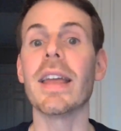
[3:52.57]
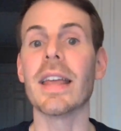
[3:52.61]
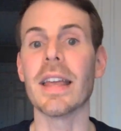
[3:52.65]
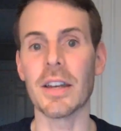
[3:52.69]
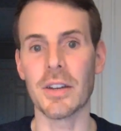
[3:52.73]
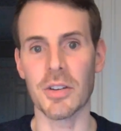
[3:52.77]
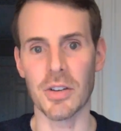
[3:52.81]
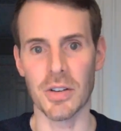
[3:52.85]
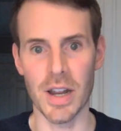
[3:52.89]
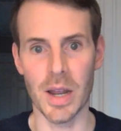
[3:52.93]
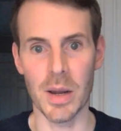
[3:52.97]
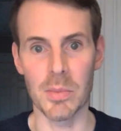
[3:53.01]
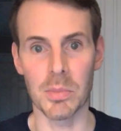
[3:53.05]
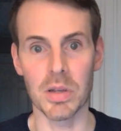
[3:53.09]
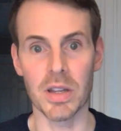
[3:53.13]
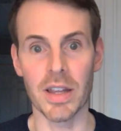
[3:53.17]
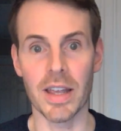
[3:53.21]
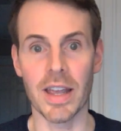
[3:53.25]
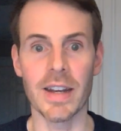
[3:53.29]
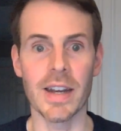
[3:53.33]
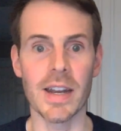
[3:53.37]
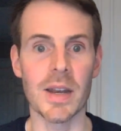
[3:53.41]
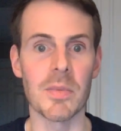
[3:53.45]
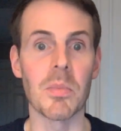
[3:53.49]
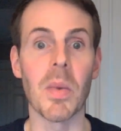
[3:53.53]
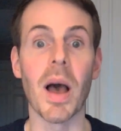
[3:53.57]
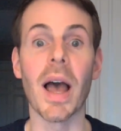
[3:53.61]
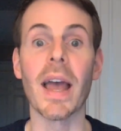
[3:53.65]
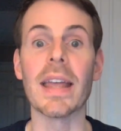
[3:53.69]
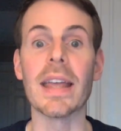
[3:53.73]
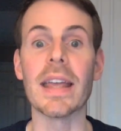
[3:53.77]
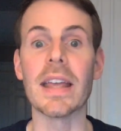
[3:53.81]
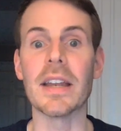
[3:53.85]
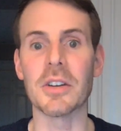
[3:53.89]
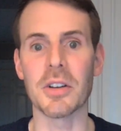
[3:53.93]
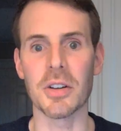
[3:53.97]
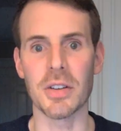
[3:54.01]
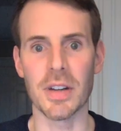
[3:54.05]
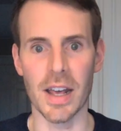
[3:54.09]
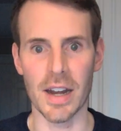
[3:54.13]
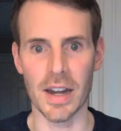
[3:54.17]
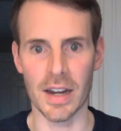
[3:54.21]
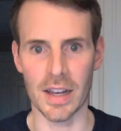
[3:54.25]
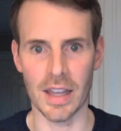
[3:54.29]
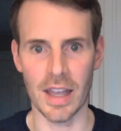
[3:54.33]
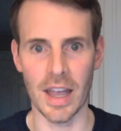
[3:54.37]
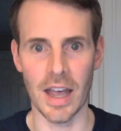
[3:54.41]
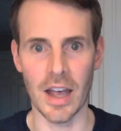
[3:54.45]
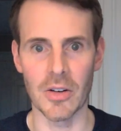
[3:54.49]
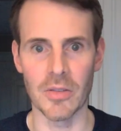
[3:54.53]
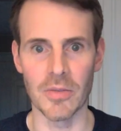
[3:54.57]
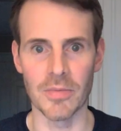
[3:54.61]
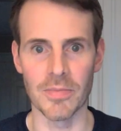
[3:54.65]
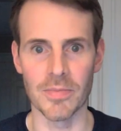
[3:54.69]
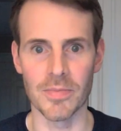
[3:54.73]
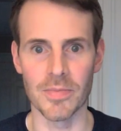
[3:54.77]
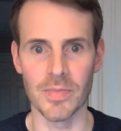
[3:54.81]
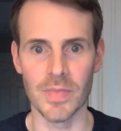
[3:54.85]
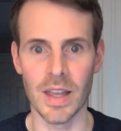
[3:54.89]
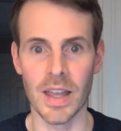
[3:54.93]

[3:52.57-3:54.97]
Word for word: internet plan and my internet account.